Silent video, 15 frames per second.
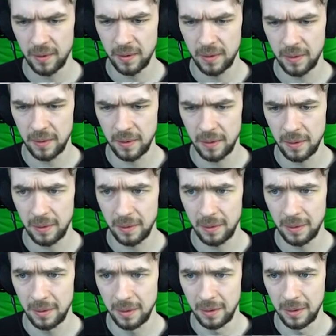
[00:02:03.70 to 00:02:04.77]

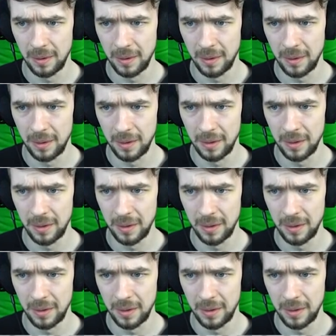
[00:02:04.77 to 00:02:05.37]
Nothing is said.